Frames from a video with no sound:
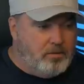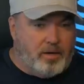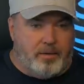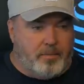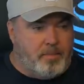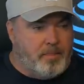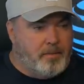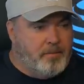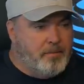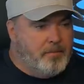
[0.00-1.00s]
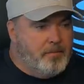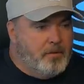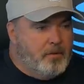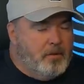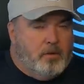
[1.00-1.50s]
unlikely. Is that
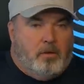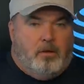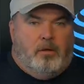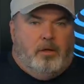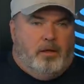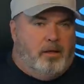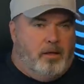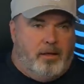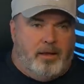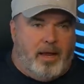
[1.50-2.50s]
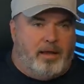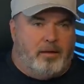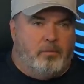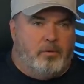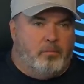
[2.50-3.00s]
correct? And, and that's not yeah.
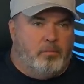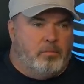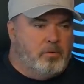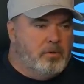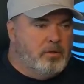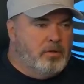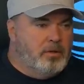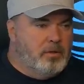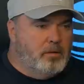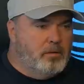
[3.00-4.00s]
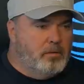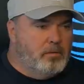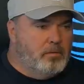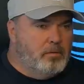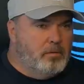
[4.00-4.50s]
one day. I mean, one week
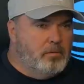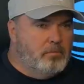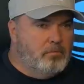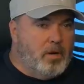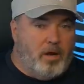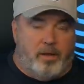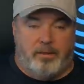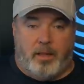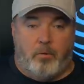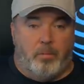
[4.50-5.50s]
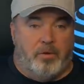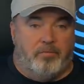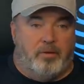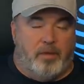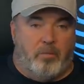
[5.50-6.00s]
thing, is it? Well, they won't be
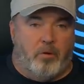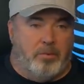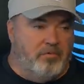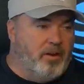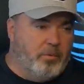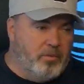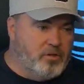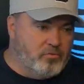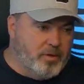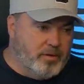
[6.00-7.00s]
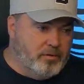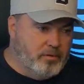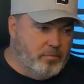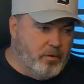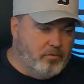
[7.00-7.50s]
they won't be available this week.
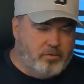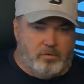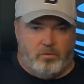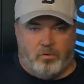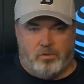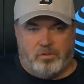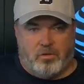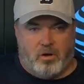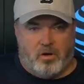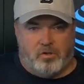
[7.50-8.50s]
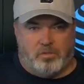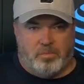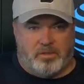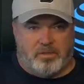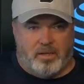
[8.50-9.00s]
You know, both Lawrence and Carlos,
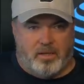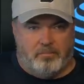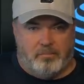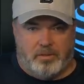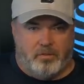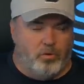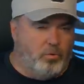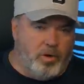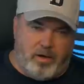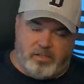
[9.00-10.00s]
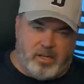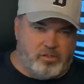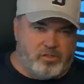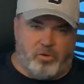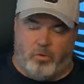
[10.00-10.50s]
but uh, but they're doing well. I, I
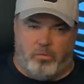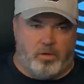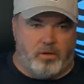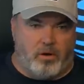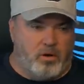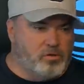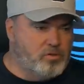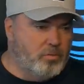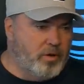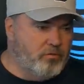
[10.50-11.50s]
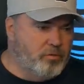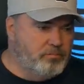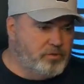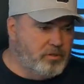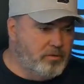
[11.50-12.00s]
just saw uh, Carlos in the weight
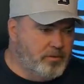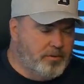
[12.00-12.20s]
room, so